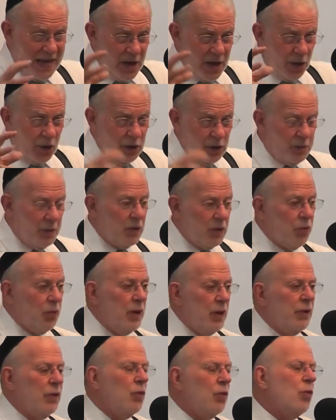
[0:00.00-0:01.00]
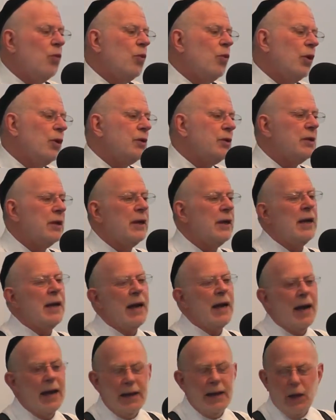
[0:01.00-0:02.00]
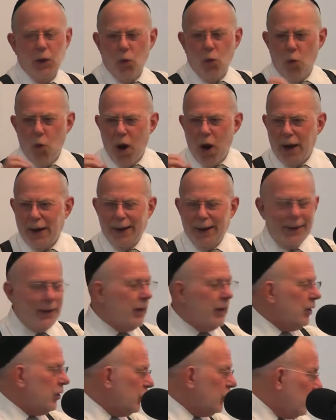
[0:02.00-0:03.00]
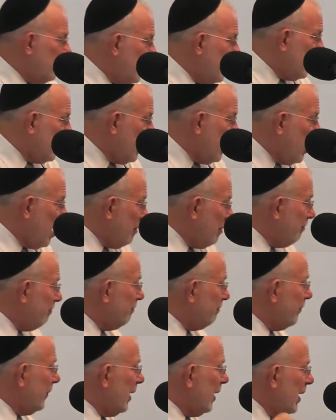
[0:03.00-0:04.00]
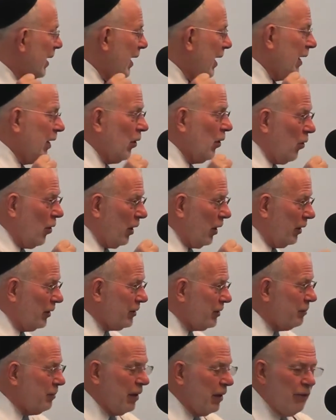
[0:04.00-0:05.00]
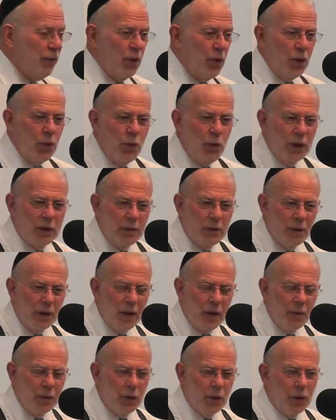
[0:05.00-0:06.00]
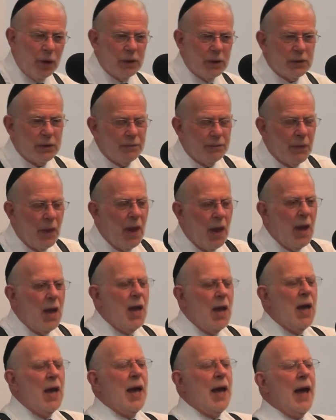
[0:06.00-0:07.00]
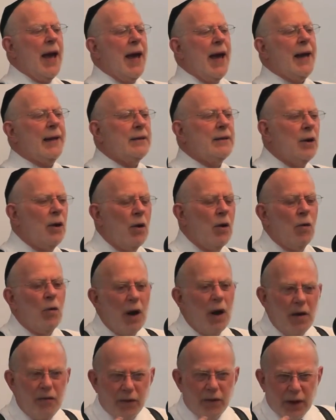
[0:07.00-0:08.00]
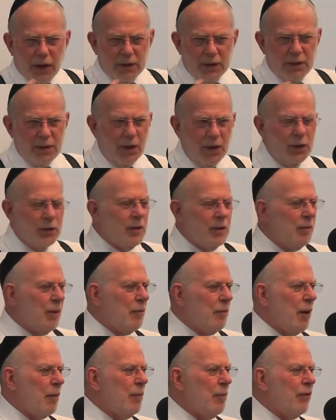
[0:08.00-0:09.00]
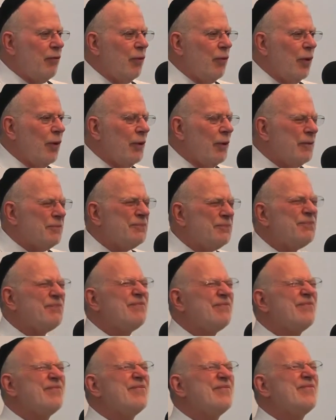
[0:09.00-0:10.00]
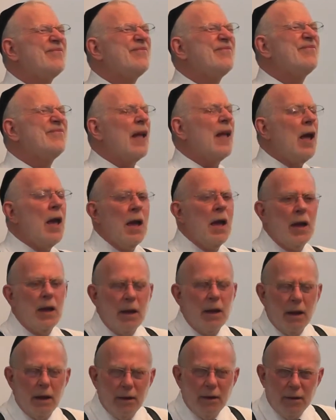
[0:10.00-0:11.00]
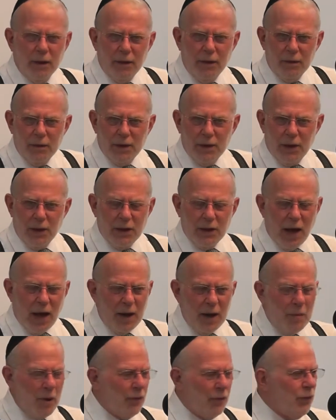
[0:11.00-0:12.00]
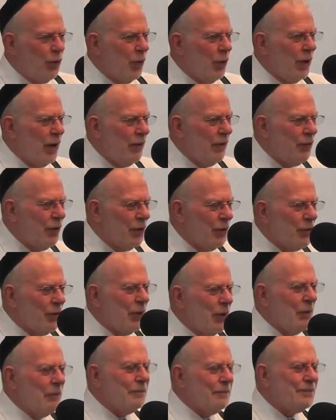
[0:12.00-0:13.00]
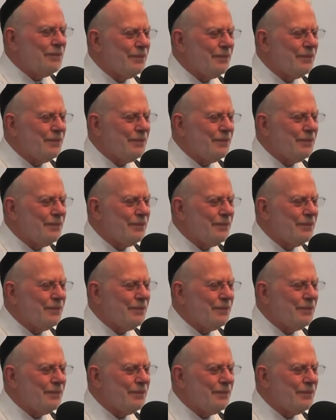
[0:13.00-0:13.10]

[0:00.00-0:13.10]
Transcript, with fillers: years between the wars, and he wanted to become an artist. My father wanted to become an artist. And, oh, I forgot to tell you something about my father. He, he died about four and a half years ago